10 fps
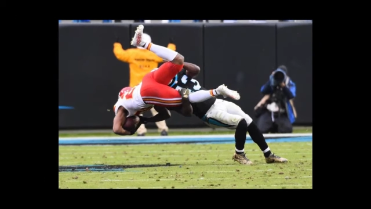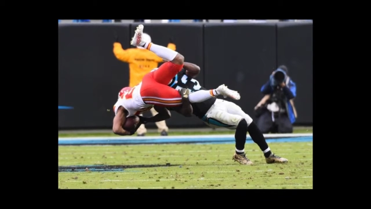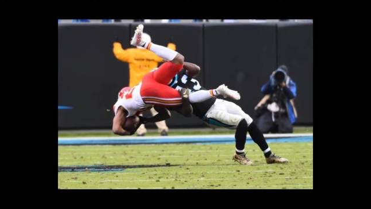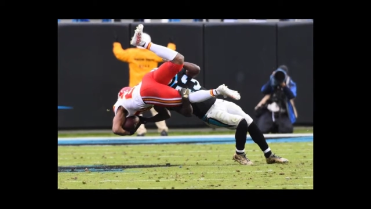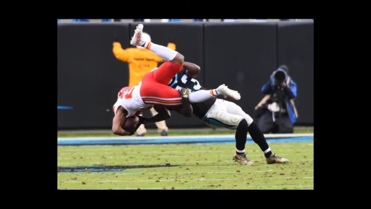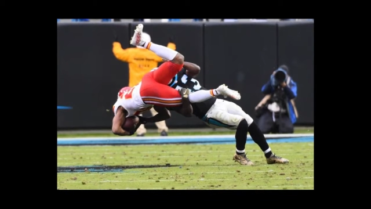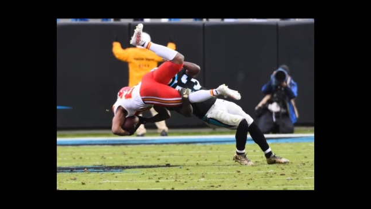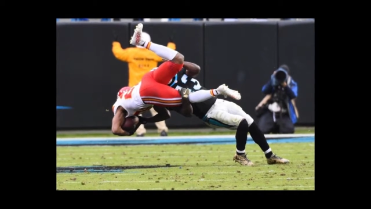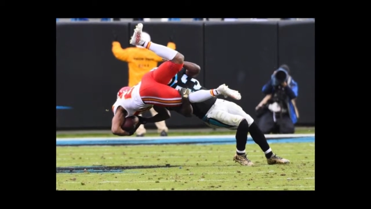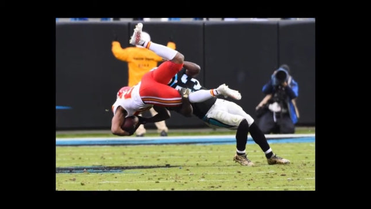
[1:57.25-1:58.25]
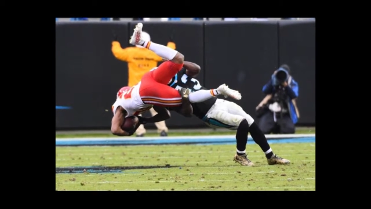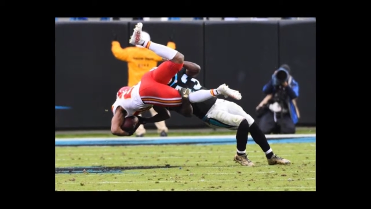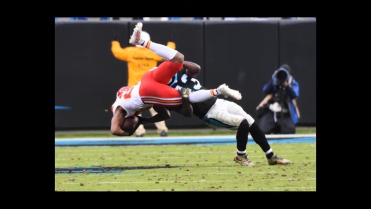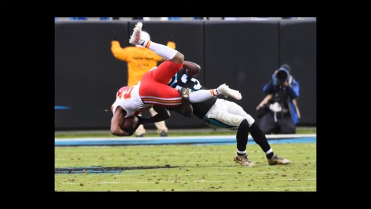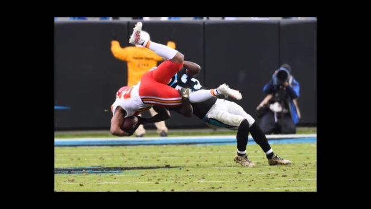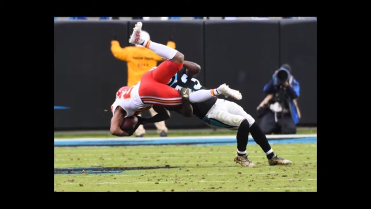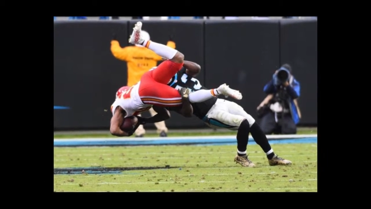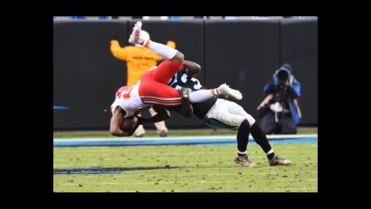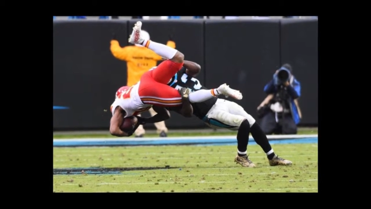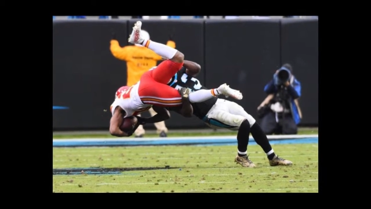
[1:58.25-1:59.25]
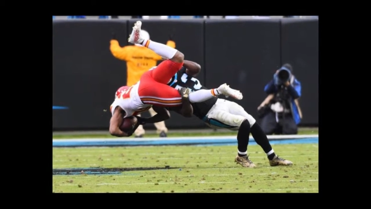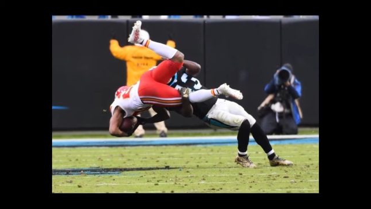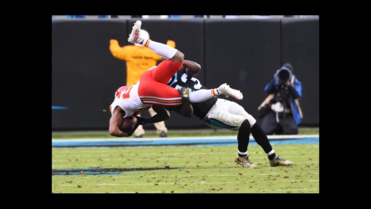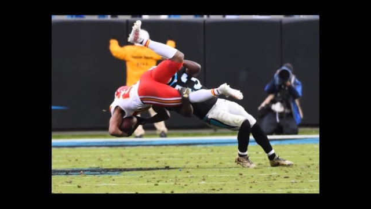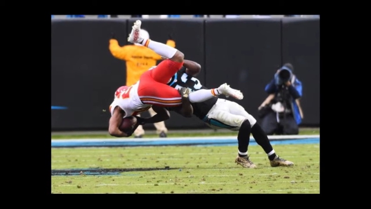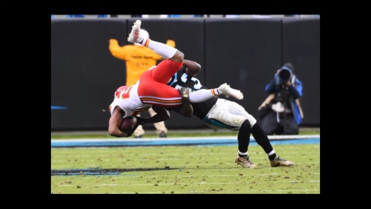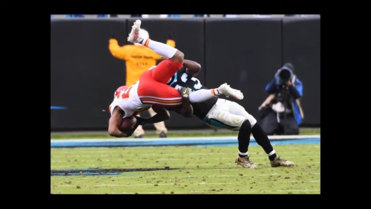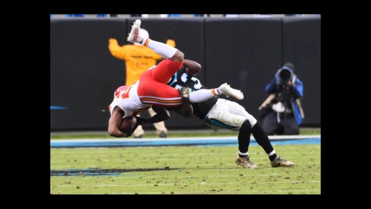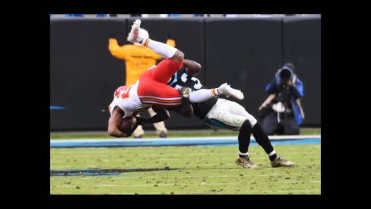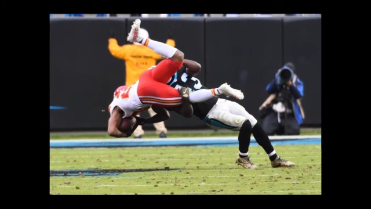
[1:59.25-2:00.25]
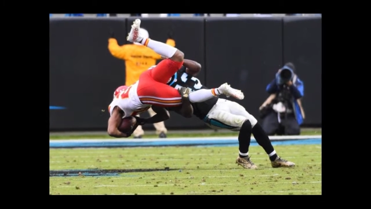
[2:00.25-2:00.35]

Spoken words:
No face is visible, so there are no lips to read.